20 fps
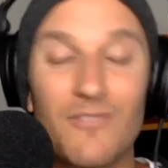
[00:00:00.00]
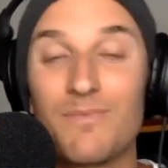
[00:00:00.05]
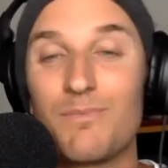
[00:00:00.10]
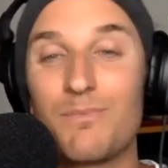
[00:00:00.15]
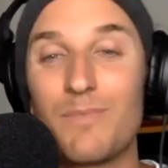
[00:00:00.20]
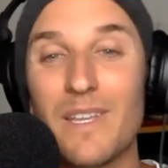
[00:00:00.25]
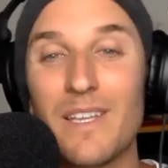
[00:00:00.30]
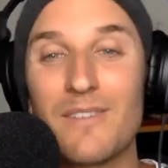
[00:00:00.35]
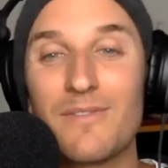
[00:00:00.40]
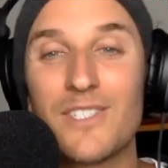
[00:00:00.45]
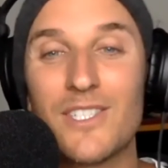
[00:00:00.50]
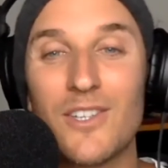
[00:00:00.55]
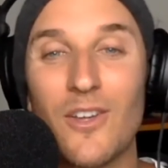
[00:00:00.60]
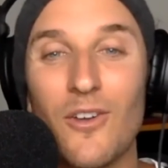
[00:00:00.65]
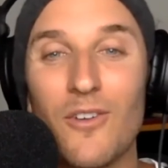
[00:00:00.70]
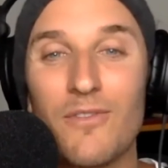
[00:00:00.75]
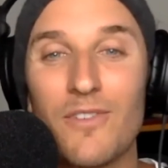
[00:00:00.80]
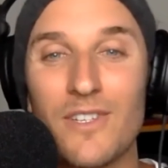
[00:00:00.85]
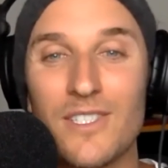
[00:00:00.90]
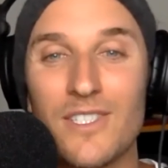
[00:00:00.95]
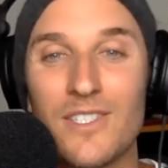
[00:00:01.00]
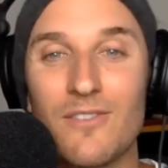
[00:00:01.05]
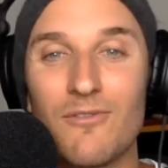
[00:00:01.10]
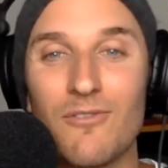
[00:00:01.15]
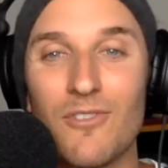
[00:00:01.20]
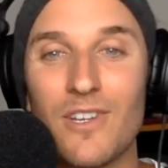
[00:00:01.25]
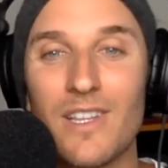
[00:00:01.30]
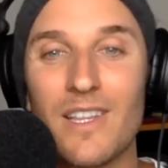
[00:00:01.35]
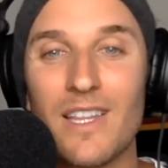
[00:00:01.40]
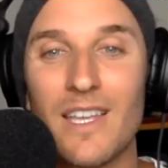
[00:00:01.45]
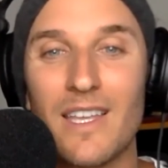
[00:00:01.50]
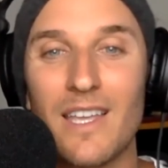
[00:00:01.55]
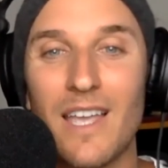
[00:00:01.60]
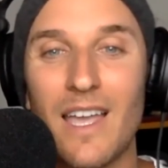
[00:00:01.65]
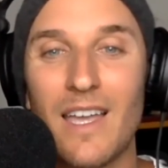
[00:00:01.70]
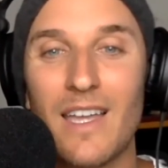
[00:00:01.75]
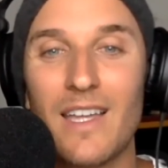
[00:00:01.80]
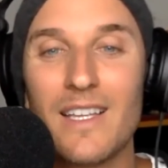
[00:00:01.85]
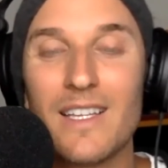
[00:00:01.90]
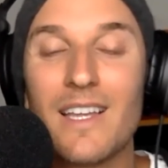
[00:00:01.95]
be of service, and really,
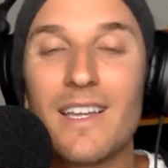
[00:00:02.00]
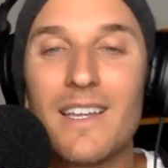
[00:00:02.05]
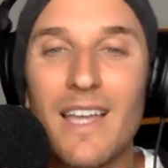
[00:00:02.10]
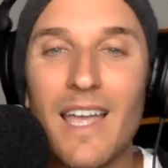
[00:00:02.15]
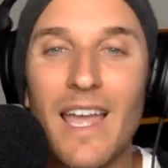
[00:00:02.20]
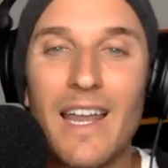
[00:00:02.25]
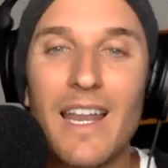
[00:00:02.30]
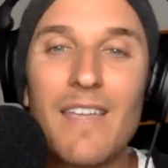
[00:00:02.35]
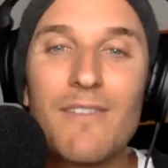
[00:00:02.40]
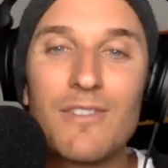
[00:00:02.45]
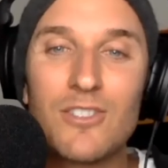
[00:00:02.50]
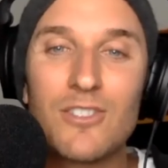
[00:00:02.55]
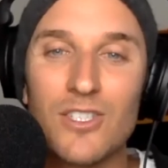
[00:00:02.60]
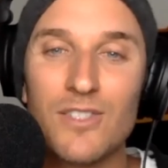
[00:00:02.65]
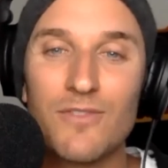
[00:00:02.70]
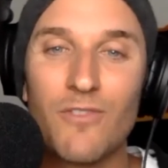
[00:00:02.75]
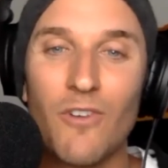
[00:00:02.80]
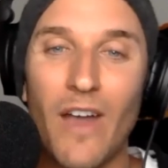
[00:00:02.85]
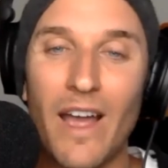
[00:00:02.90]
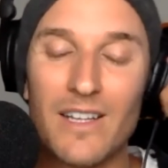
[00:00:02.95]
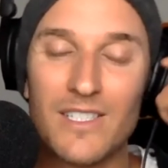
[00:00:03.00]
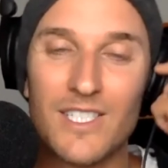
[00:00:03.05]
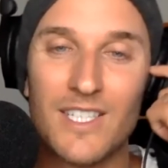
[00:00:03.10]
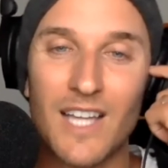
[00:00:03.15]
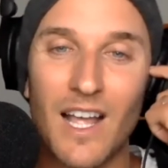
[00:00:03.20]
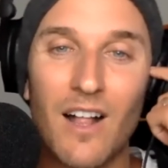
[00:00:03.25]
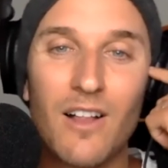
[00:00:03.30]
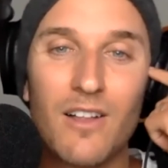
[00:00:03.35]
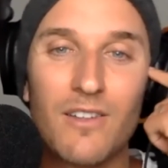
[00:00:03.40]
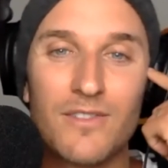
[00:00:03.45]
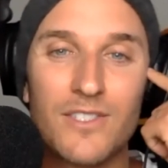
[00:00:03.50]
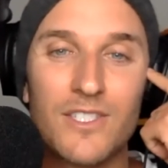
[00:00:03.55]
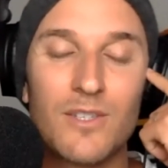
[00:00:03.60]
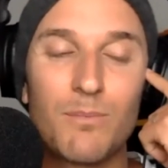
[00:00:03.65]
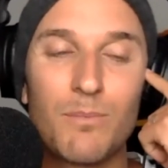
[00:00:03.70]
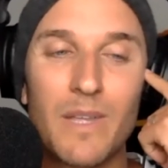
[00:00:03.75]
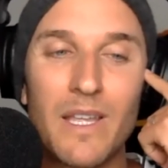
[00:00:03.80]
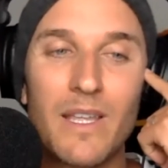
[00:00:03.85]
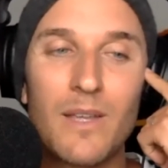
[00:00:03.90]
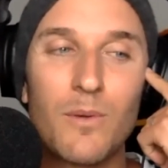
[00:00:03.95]
and even just for ourselves, to
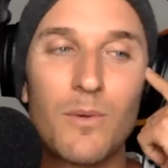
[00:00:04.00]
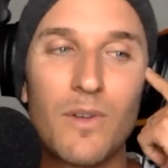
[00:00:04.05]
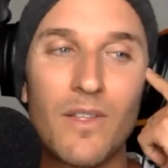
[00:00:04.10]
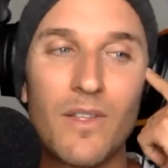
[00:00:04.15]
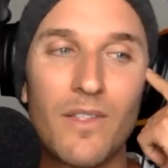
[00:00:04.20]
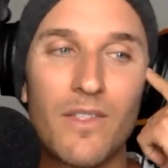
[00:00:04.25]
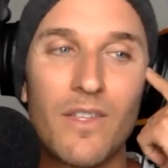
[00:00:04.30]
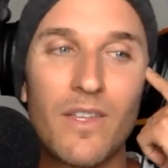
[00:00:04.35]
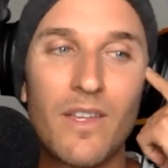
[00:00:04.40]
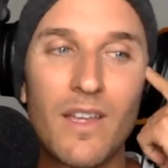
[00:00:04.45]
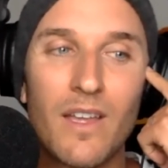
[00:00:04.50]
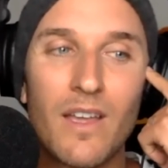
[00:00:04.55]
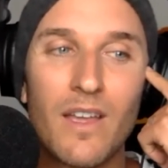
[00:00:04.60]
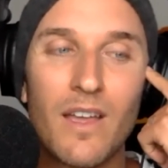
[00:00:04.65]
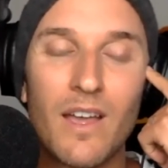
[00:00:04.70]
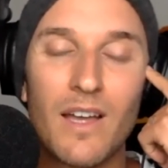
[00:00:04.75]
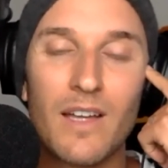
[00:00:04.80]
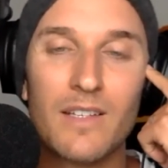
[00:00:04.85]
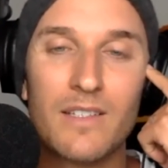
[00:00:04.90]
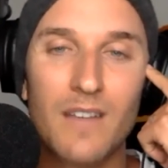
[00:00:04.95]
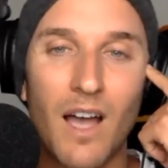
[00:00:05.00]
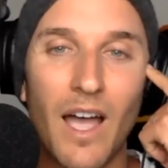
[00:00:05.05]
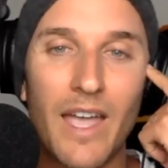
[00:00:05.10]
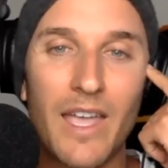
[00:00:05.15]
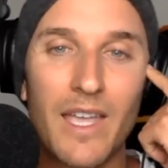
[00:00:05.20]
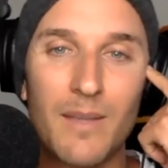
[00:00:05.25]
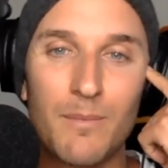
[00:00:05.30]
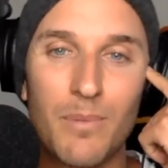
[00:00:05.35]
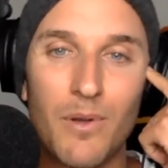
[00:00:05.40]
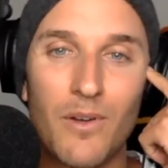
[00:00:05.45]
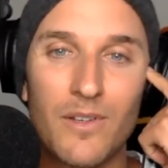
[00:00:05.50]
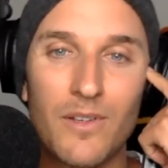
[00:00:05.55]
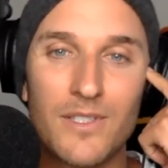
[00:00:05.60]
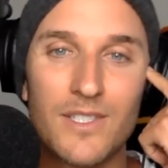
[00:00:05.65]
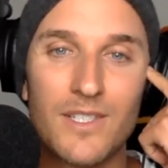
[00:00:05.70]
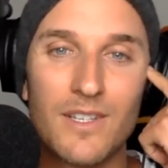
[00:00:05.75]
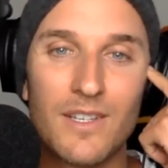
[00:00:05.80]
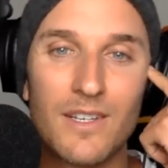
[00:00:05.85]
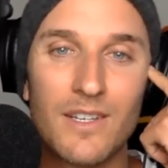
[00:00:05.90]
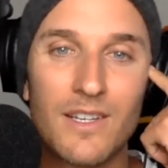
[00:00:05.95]
be with a dying
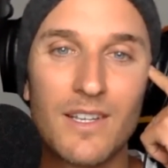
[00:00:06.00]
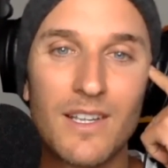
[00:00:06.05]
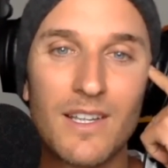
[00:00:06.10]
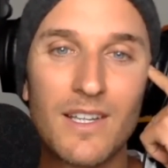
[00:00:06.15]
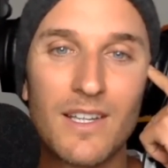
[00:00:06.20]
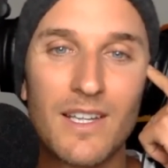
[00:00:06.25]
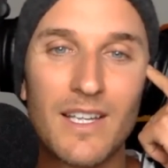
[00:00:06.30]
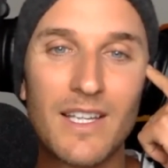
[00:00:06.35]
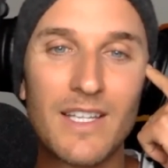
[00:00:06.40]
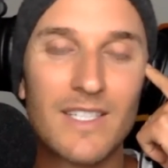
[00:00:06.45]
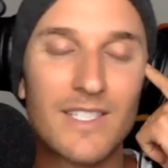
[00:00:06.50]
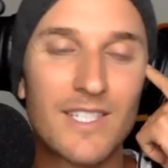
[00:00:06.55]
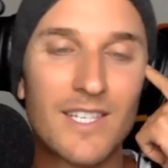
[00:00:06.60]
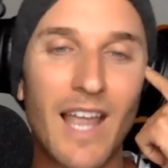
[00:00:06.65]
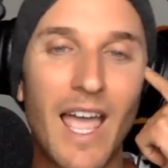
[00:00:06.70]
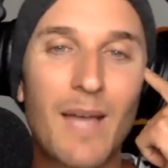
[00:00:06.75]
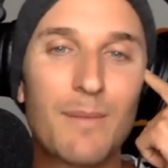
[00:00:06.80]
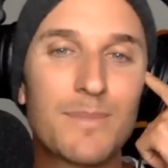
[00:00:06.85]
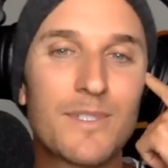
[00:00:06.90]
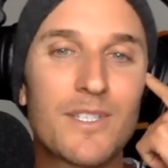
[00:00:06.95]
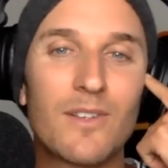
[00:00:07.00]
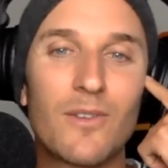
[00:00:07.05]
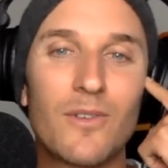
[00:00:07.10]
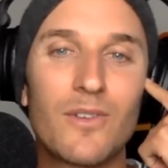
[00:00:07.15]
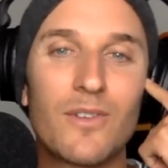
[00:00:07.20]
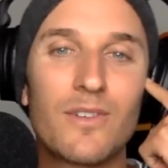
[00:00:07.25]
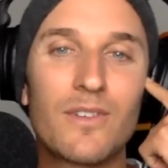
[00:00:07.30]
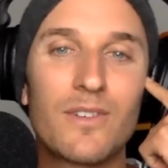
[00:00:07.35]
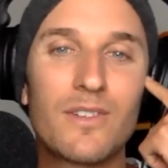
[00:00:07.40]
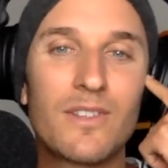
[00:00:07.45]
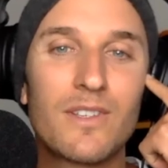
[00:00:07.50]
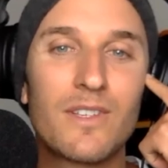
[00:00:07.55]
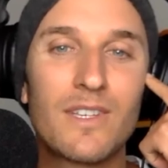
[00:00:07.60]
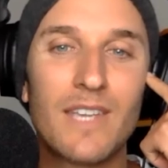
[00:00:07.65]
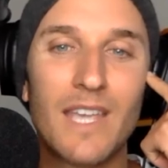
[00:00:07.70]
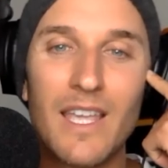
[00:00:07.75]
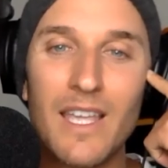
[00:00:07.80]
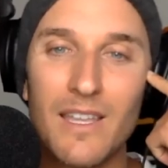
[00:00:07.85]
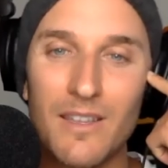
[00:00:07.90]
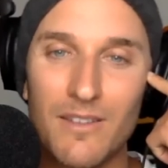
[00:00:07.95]
person is an absolute
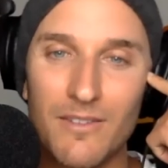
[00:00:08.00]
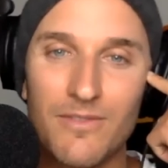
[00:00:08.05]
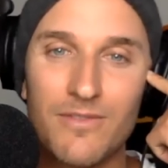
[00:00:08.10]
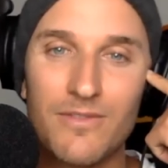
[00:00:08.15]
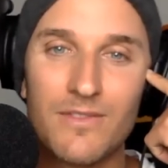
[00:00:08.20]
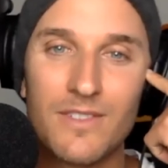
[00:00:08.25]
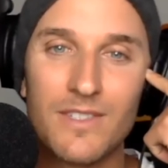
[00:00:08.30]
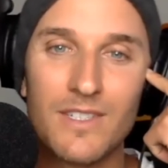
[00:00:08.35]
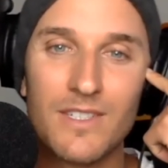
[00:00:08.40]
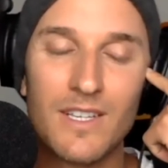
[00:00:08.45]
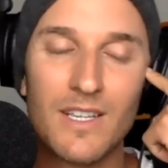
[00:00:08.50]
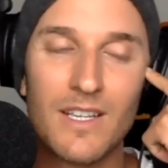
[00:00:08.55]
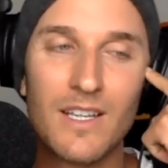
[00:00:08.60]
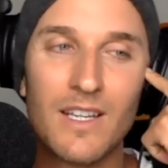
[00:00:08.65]
gift.